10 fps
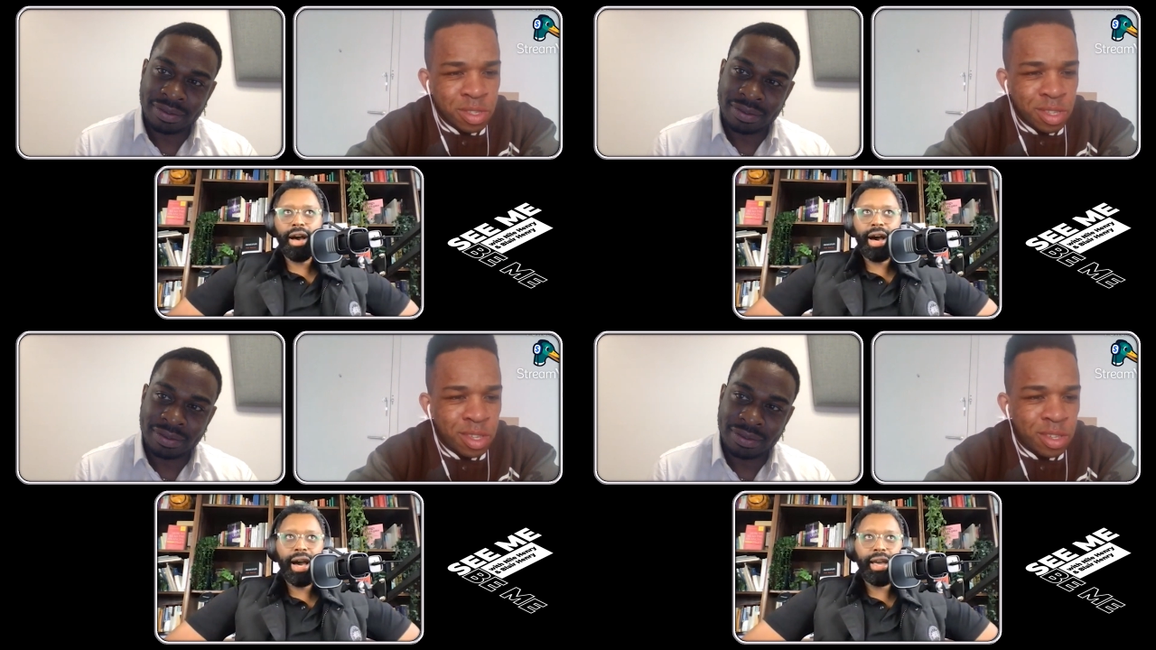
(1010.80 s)

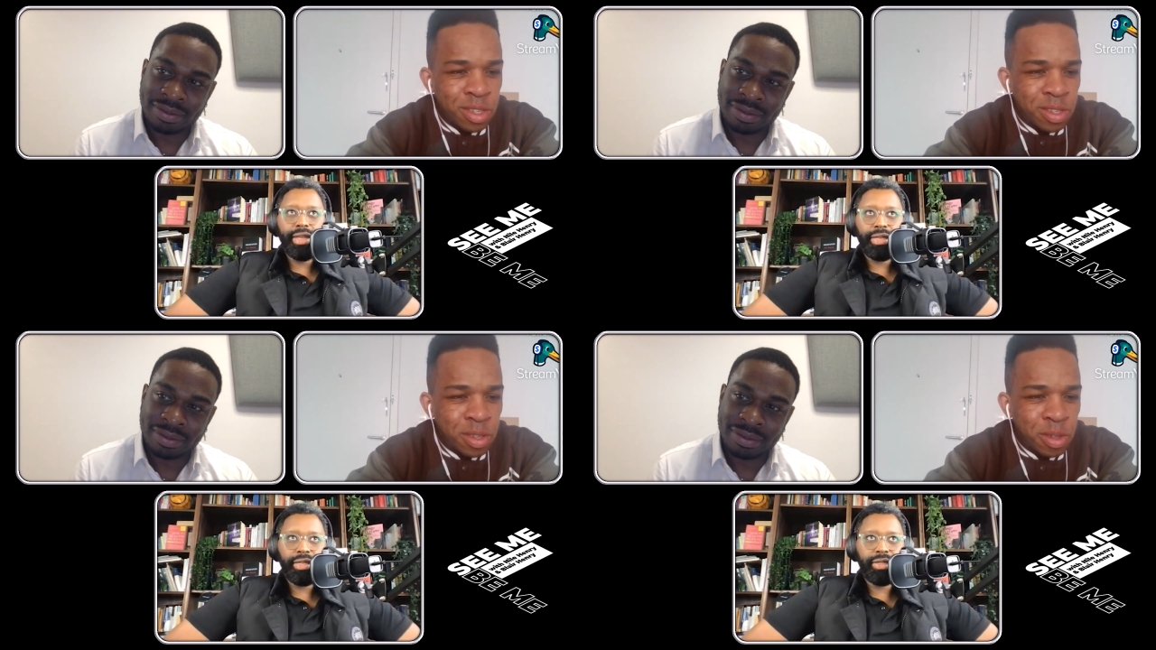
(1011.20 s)

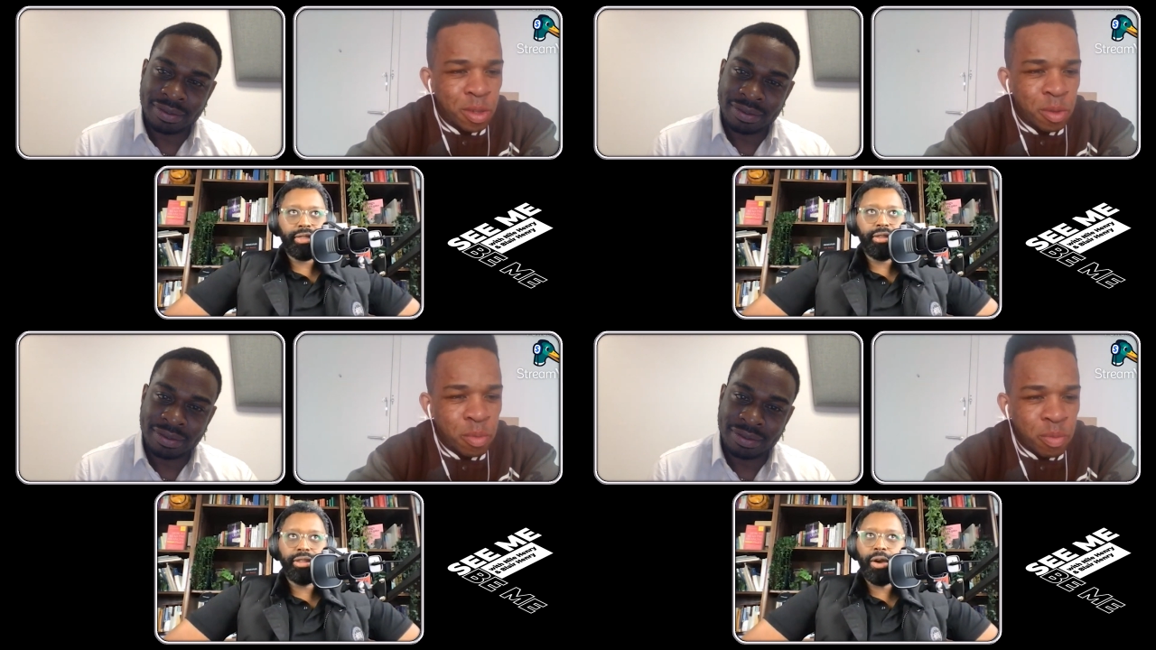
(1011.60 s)
Speaker 1: I
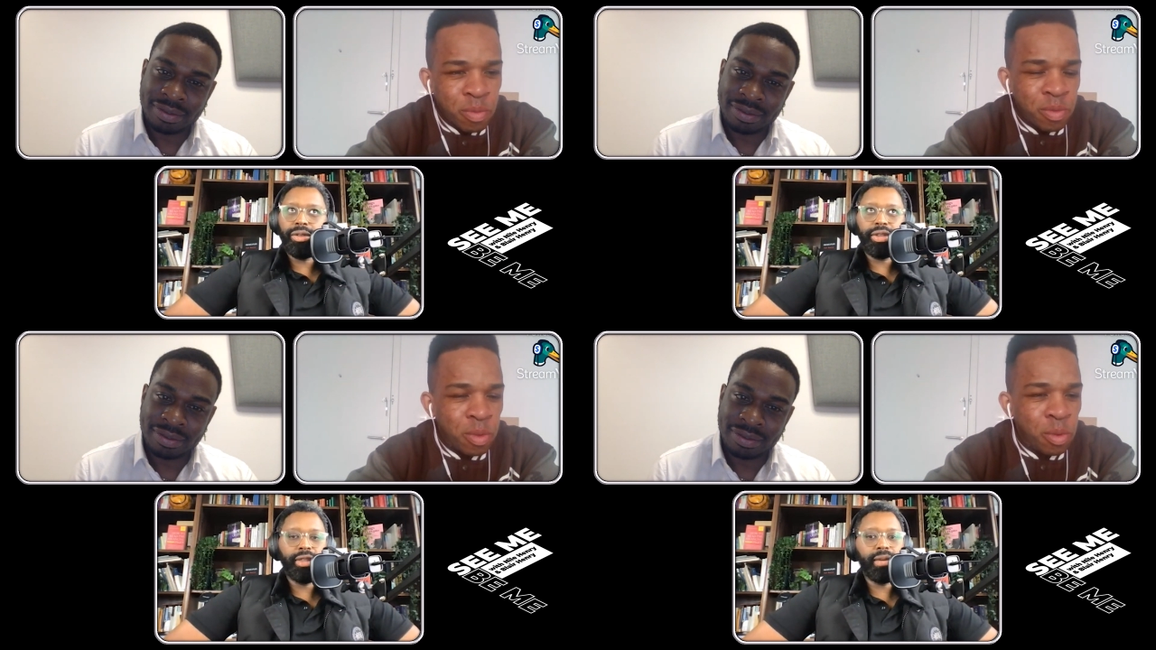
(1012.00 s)

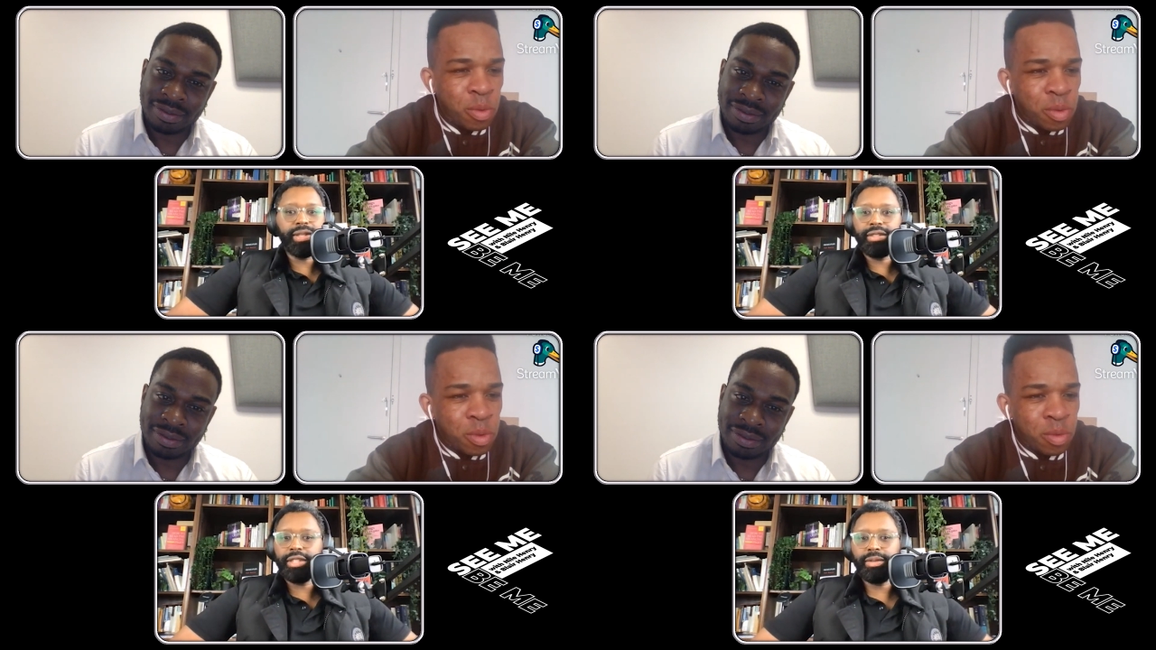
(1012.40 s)
don't think they're
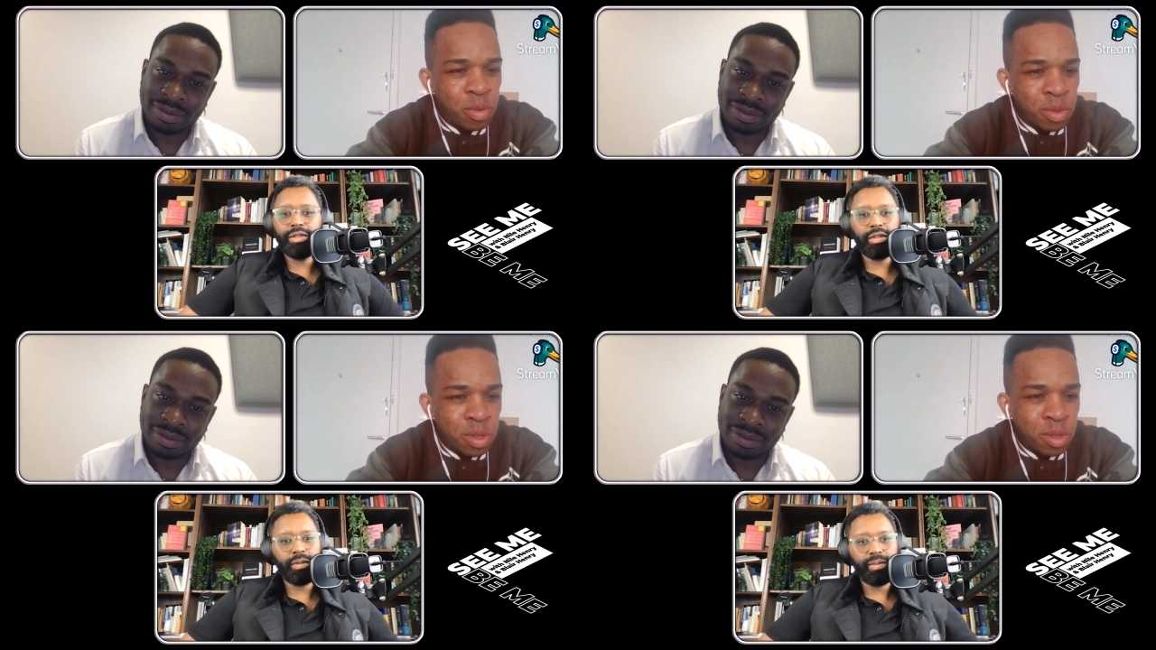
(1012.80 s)

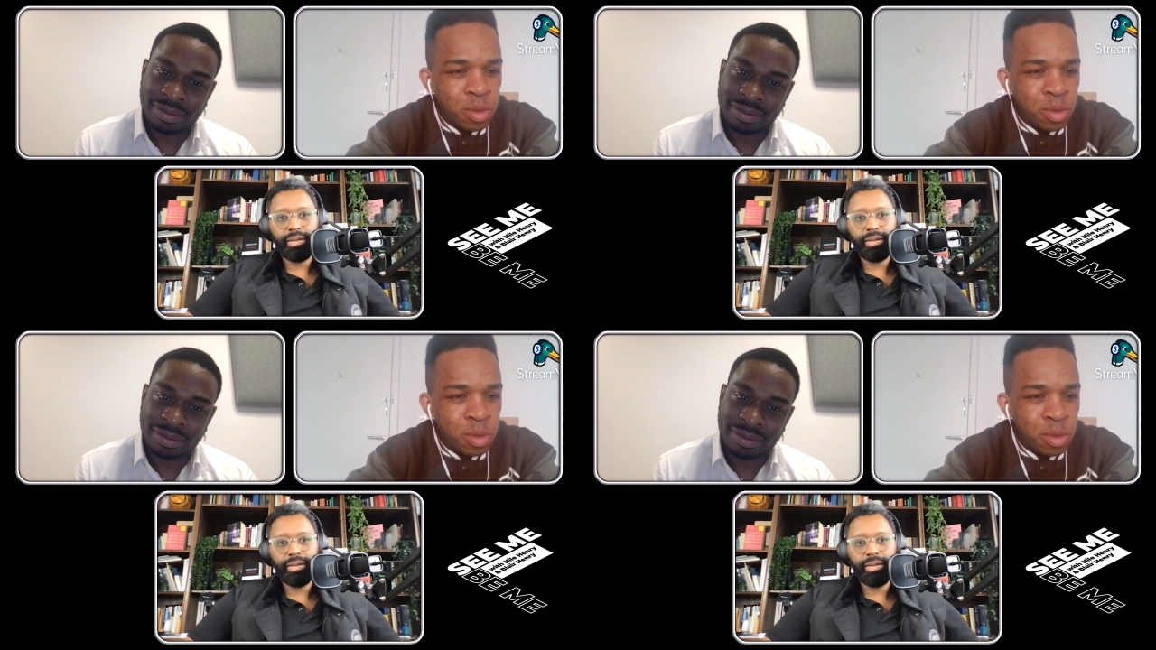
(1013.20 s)
misconceptions.